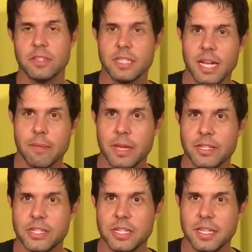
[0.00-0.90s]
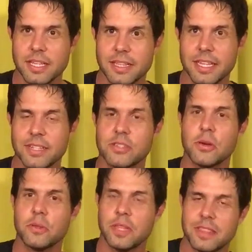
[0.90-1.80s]
Did I mention in the
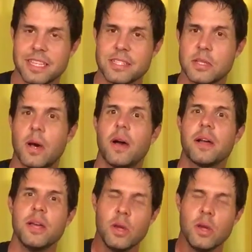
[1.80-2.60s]
intro that this song